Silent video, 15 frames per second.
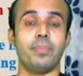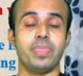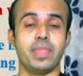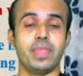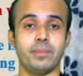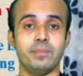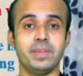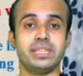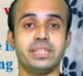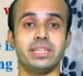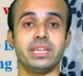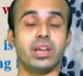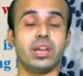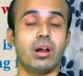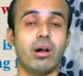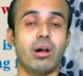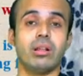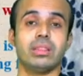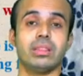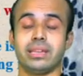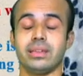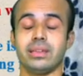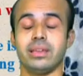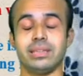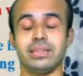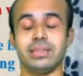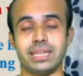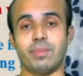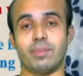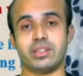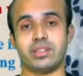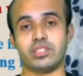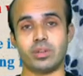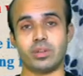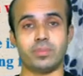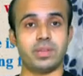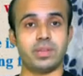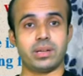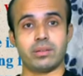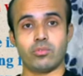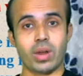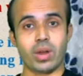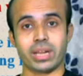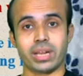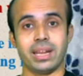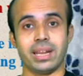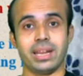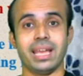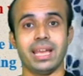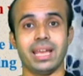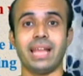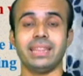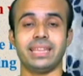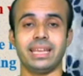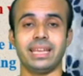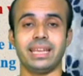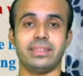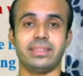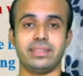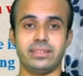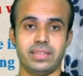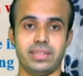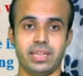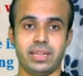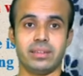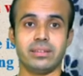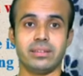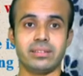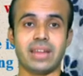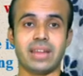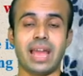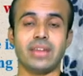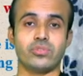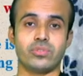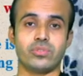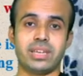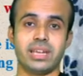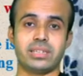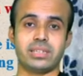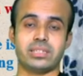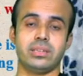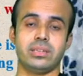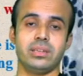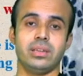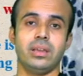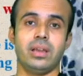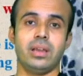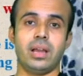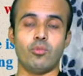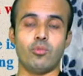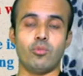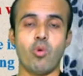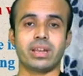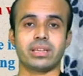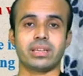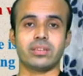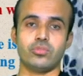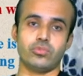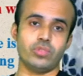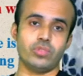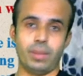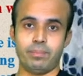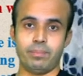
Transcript: meeting all the demands of the worker, and then they try to get work through them.